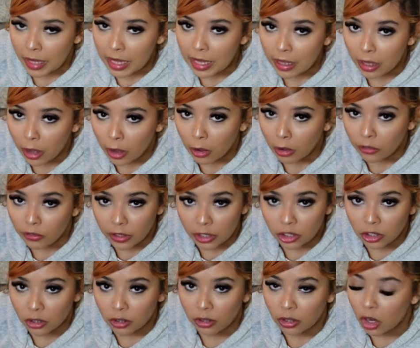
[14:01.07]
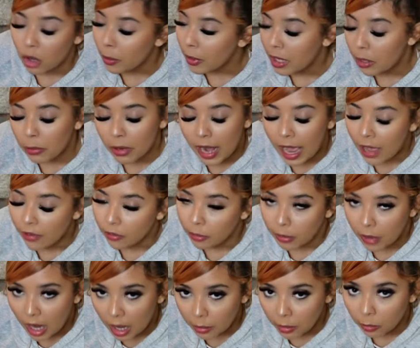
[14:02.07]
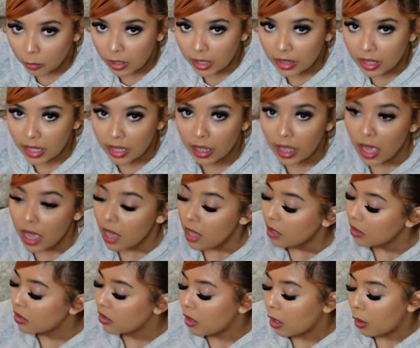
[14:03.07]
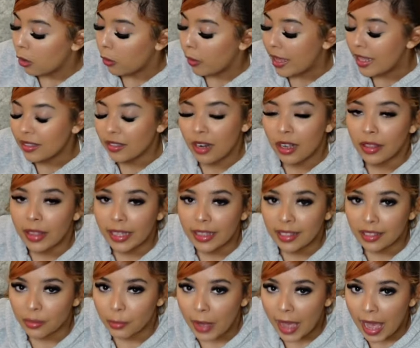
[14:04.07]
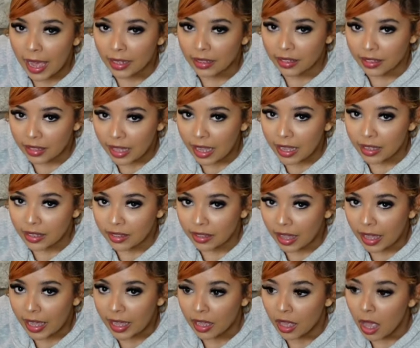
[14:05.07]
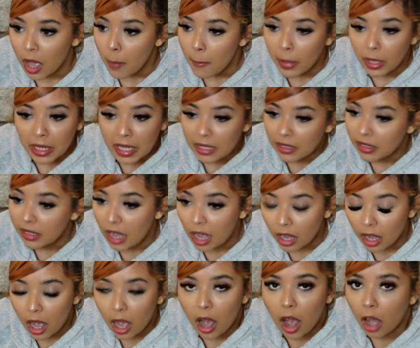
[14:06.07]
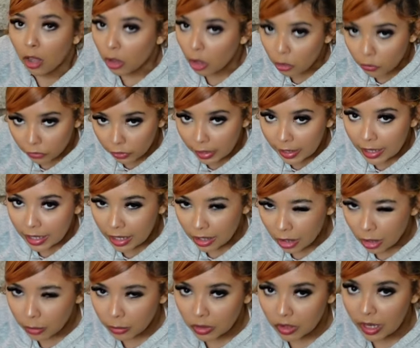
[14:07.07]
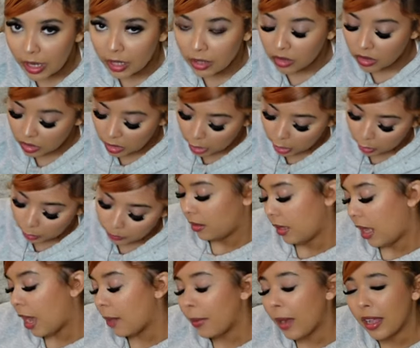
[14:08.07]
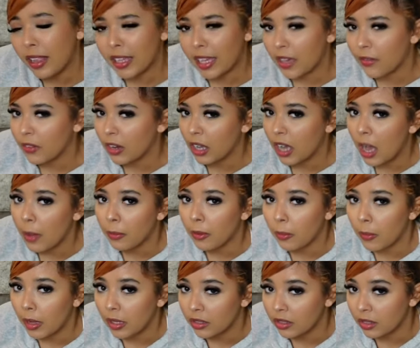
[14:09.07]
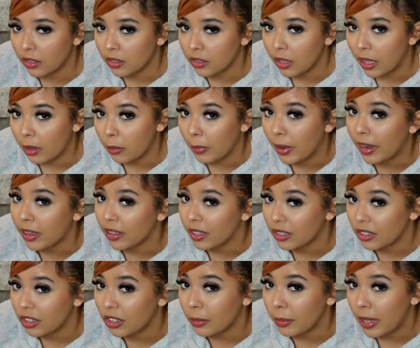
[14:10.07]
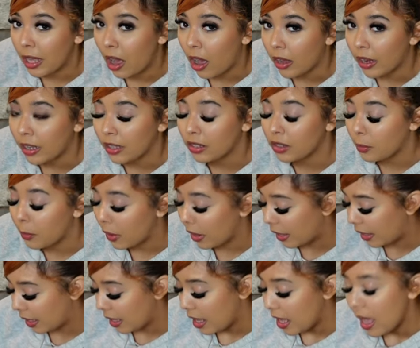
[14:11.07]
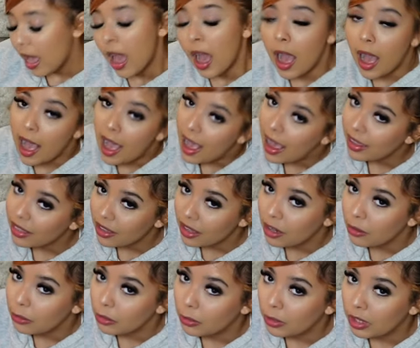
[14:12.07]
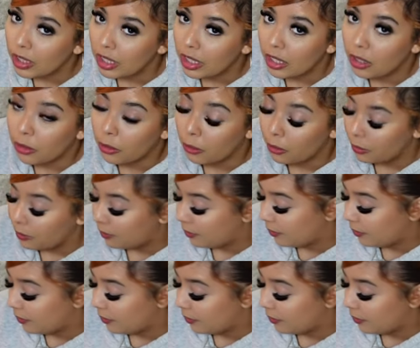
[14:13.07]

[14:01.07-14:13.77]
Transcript: Ego Official, nobody would have a problem with it. So it's not like this bag says like all over it, you know what I'm saying? So I'll probably give it a couple months until I wear this to be honest, but I thought it was really cute